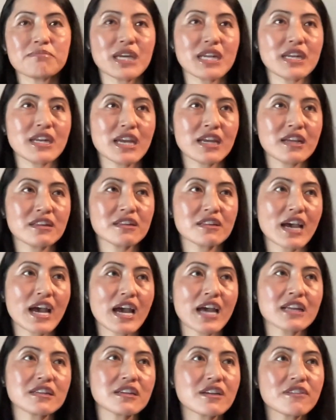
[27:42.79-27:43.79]
meaning
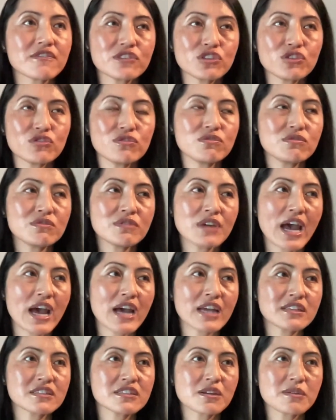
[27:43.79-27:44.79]
that if you
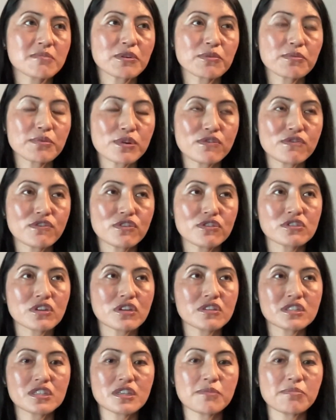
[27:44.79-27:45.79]
had some approvals
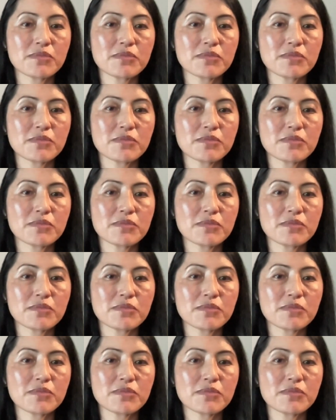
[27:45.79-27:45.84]
on